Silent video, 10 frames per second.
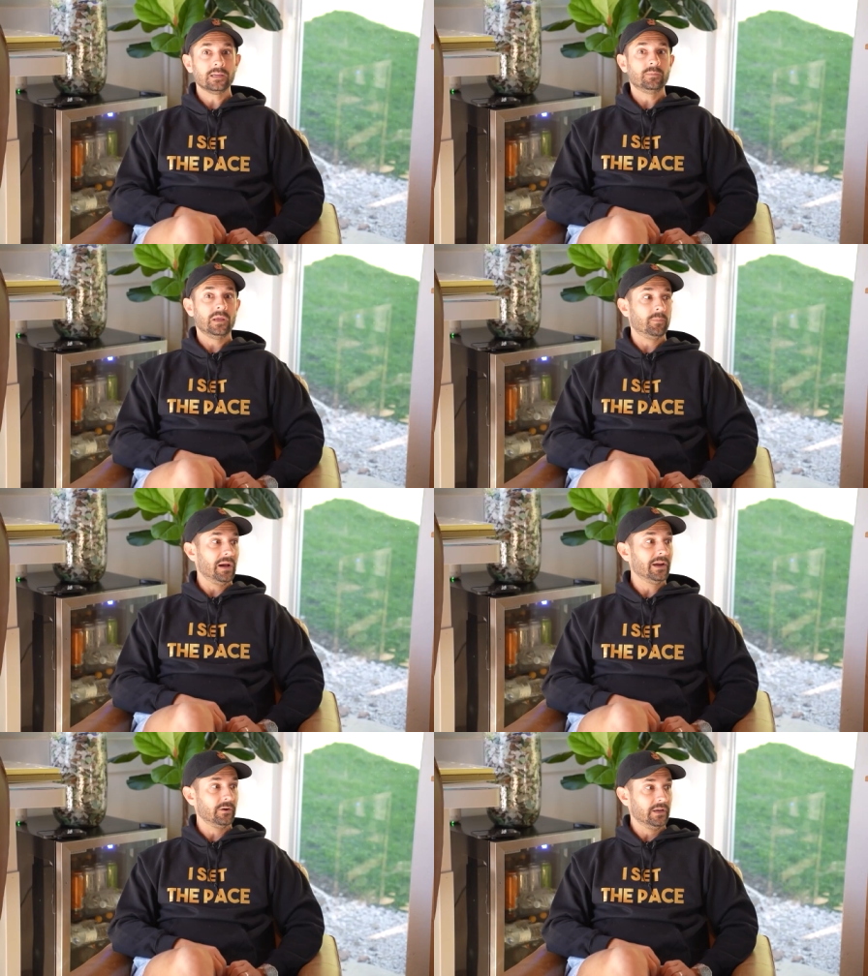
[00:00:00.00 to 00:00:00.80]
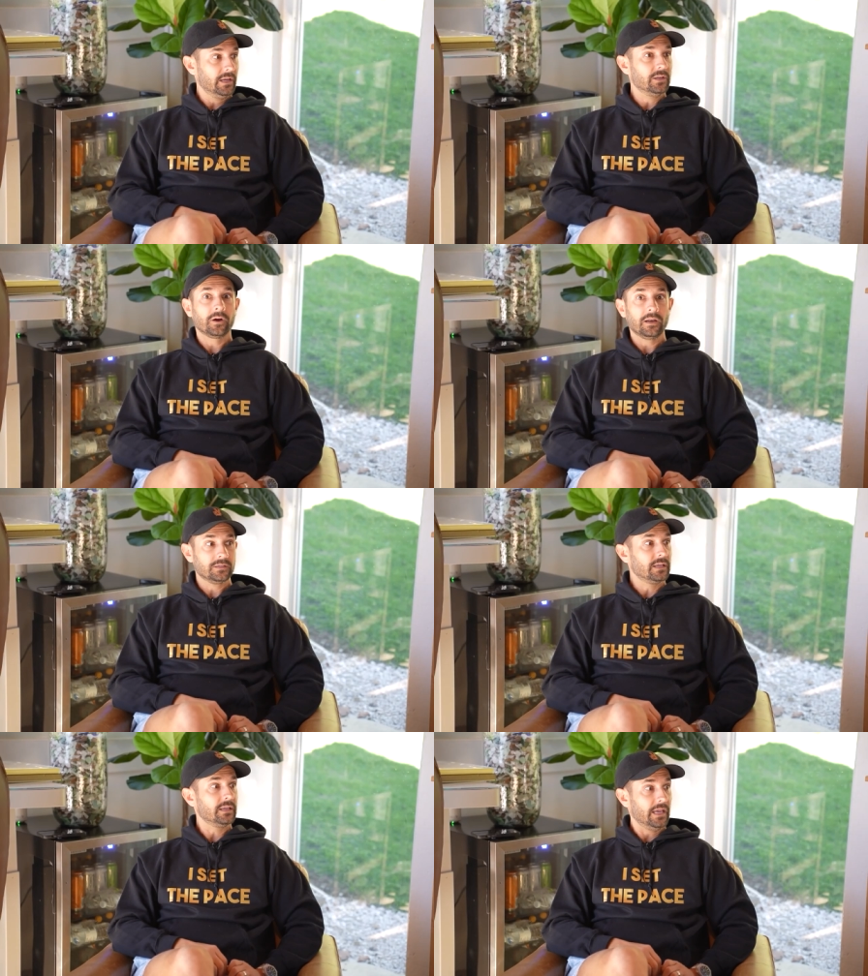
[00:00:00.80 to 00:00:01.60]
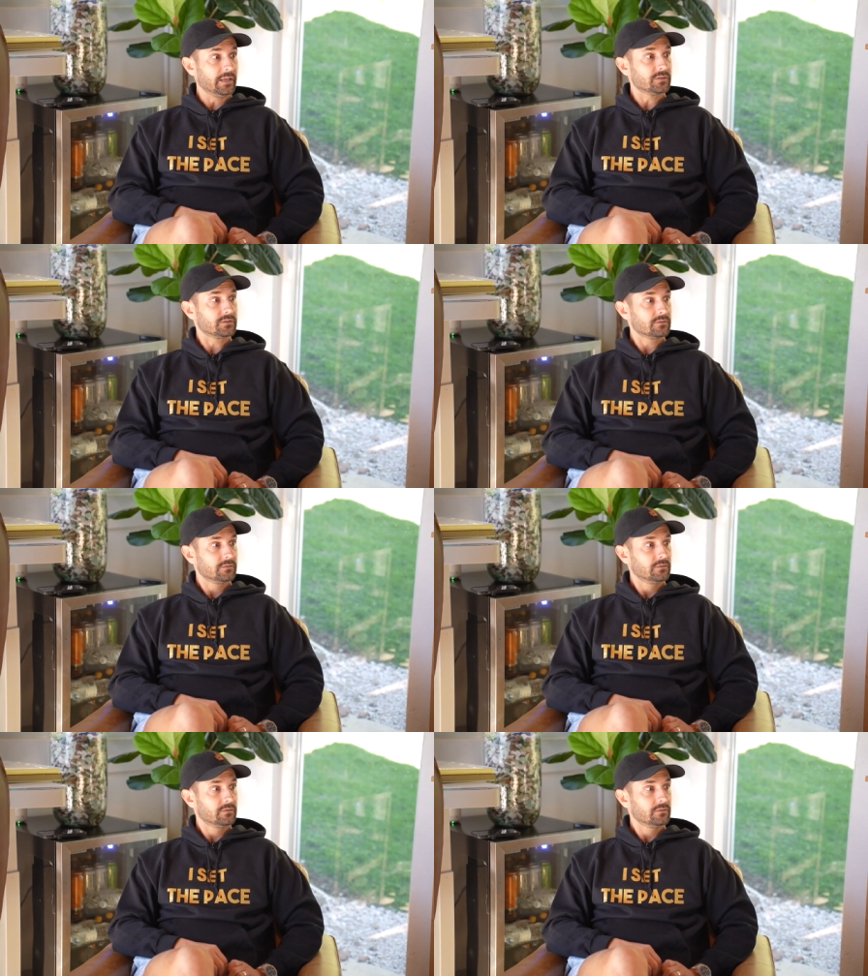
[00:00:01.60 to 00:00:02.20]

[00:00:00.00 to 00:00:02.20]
could be a pirate and you're going to say yes.